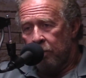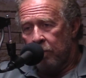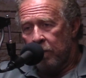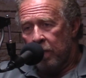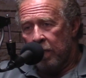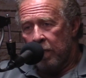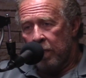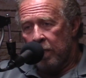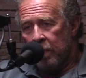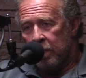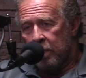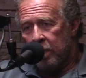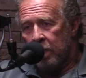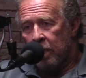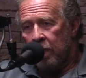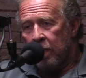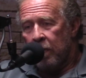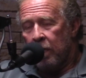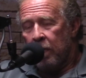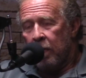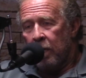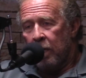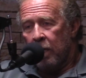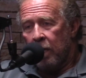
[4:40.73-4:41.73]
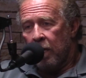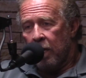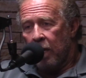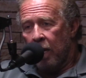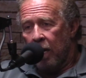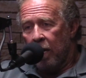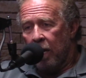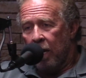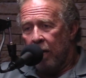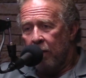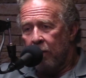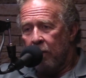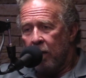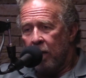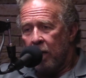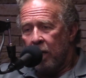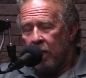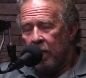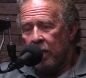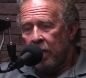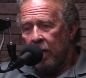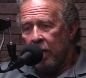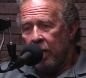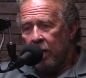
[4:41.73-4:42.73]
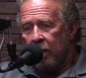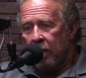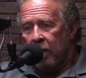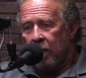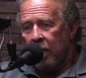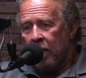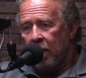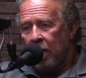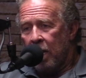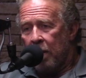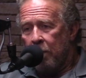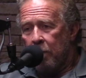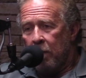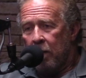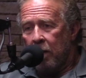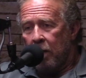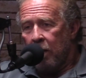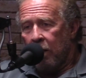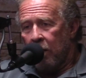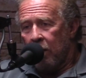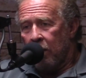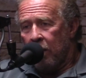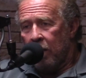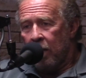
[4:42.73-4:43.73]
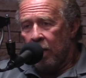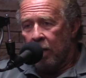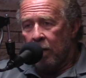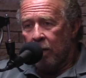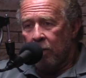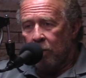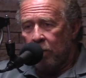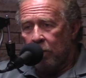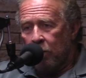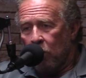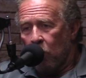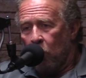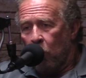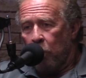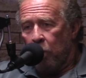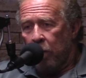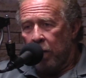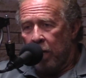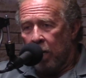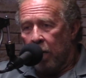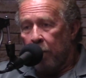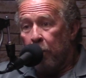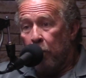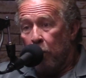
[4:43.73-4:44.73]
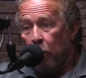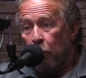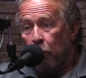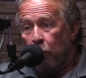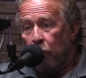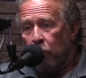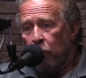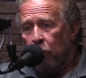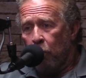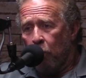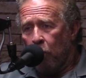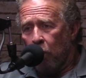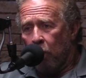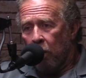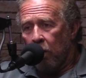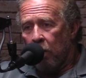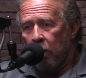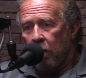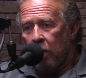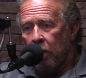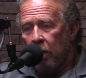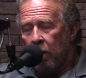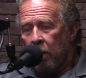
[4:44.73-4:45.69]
Then this guy, they came in there, and we were opening up a new store.